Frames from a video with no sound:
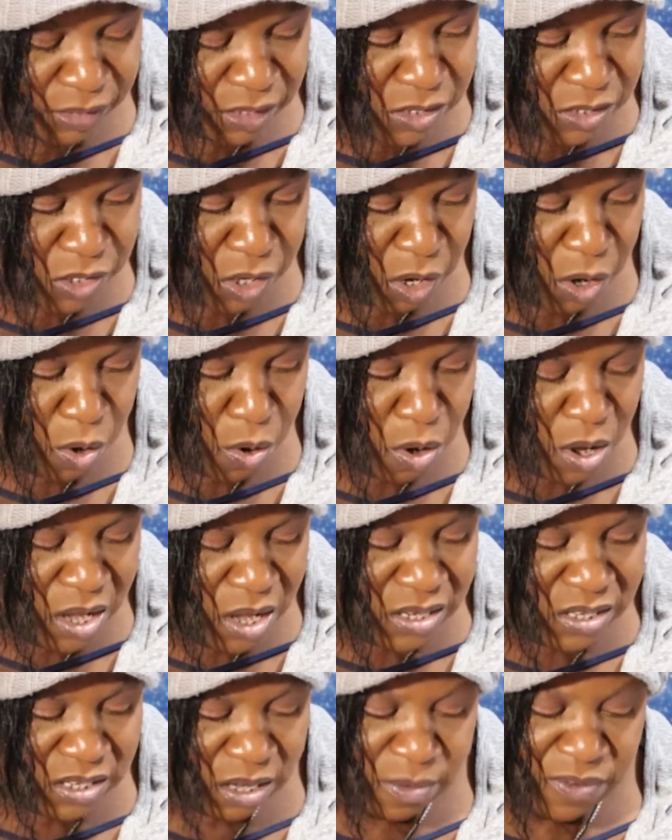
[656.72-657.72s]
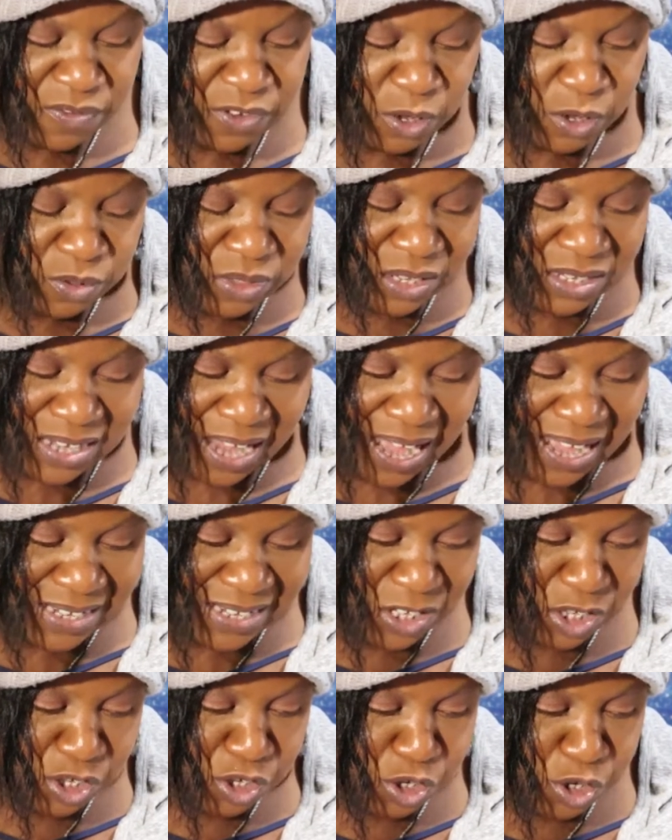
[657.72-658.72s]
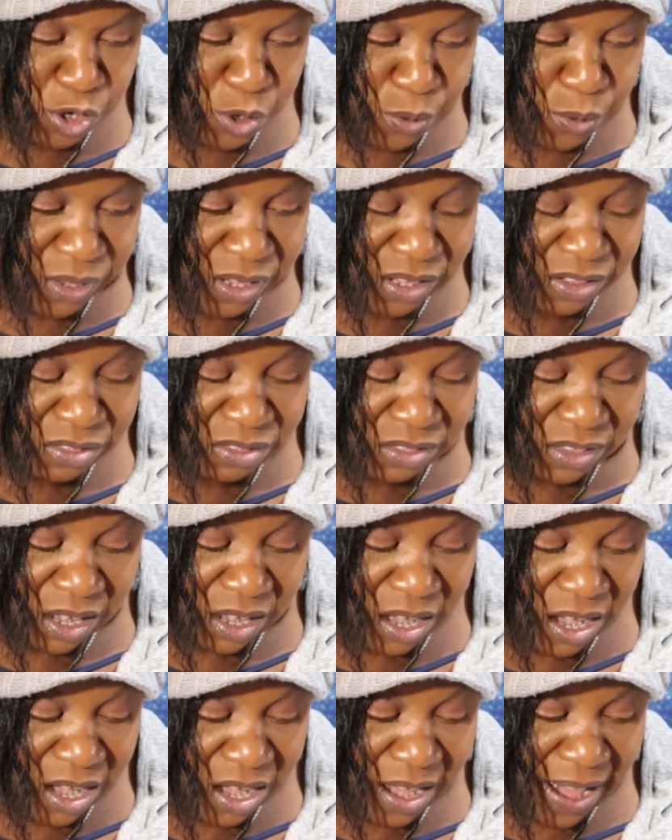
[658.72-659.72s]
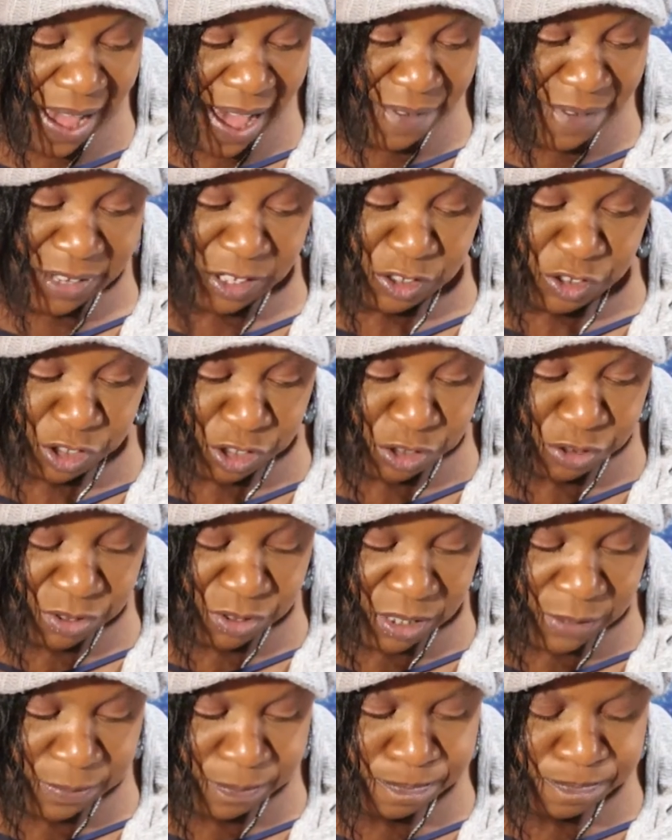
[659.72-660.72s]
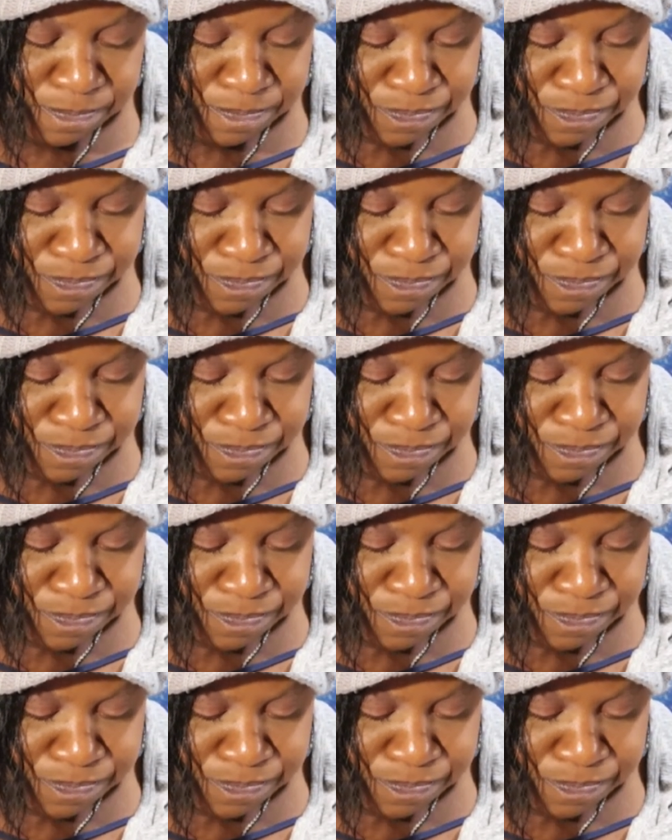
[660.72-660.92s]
So some of you, this has to do with having children